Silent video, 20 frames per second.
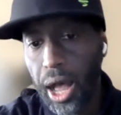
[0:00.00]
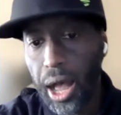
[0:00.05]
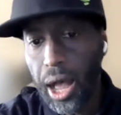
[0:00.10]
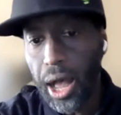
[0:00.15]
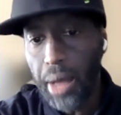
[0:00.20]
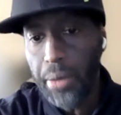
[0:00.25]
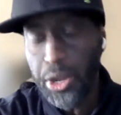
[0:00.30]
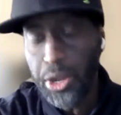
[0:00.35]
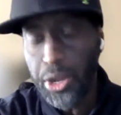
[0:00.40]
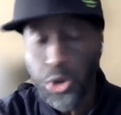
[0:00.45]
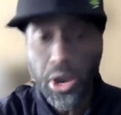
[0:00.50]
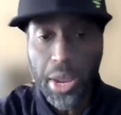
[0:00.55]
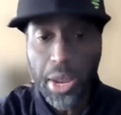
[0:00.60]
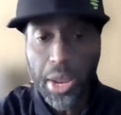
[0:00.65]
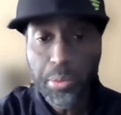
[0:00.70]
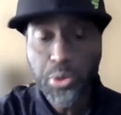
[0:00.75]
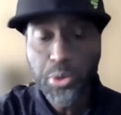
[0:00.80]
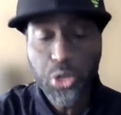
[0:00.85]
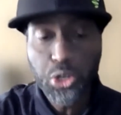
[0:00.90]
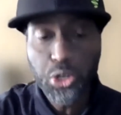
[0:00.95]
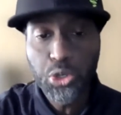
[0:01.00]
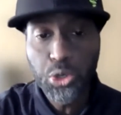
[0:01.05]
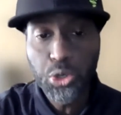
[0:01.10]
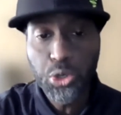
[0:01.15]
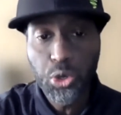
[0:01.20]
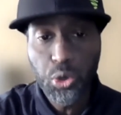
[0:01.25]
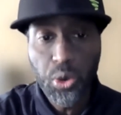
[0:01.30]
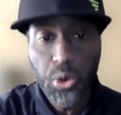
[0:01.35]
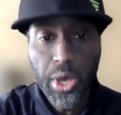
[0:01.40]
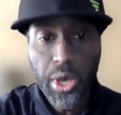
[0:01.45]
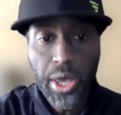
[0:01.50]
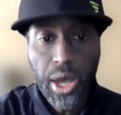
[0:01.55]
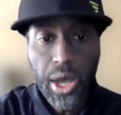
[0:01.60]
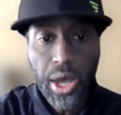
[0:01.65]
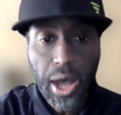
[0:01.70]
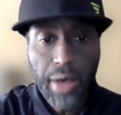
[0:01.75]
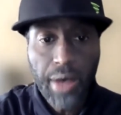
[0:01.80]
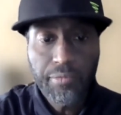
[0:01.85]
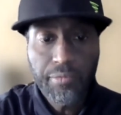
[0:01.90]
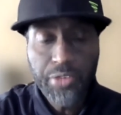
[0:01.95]
and you're able to do
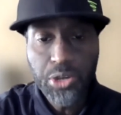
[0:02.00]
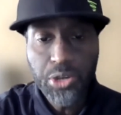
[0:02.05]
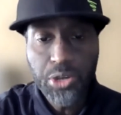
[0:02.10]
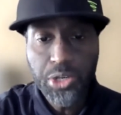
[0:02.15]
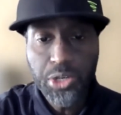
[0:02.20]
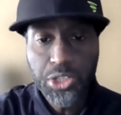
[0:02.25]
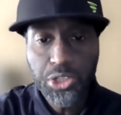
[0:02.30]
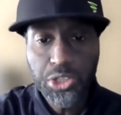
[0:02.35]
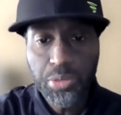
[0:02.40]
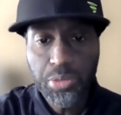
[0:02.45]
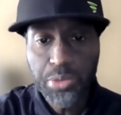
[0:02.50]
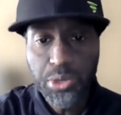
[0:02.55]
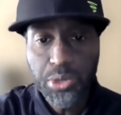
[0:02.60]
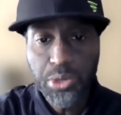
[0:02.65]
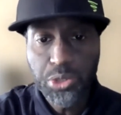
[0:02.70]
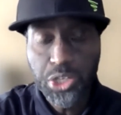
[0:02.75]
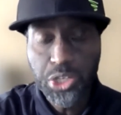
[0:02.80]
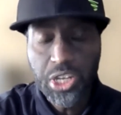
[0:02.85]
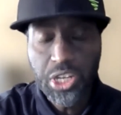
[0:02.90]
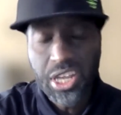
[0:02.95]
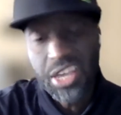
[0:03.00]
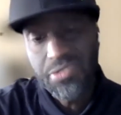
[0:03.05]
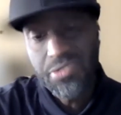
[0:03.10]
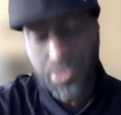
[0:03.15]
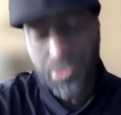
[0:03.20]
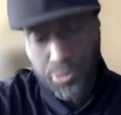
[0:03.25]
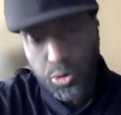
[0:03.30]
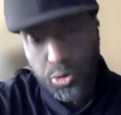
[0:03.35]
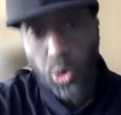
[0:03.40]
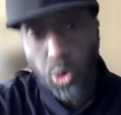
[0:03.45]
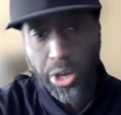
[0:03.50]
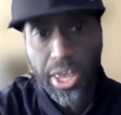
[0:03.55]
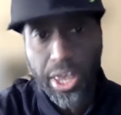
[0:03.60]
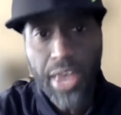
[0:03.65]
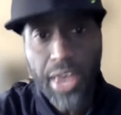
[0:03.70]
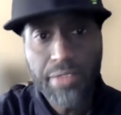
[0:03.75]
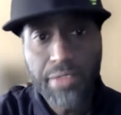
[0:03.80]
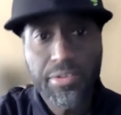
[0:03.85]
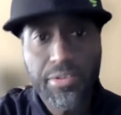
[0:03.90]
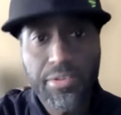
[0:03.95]
video distribution, even
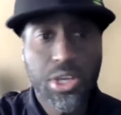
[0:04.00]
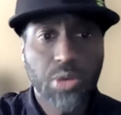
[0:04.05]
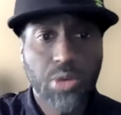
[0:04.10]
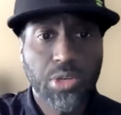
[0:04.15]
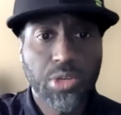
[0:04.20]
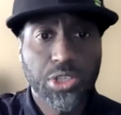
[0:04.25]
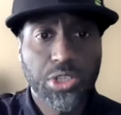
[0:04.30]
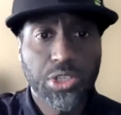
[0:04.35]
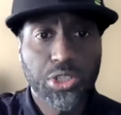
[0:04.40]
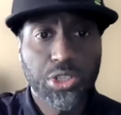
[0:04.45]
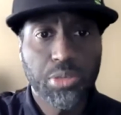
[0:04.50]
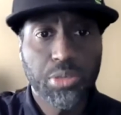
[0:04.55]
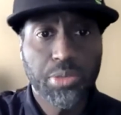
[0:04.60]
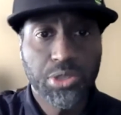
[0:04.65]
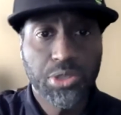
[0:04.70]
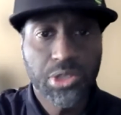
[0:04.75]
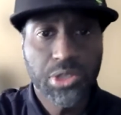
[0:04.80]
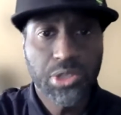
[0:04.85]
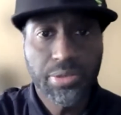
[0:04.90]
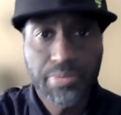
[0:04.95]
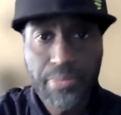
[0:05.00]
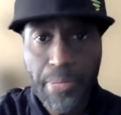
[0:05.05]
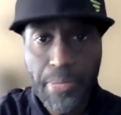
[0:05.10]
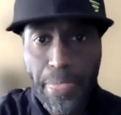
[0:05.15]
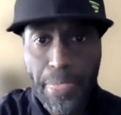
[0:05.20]
4K video distribution.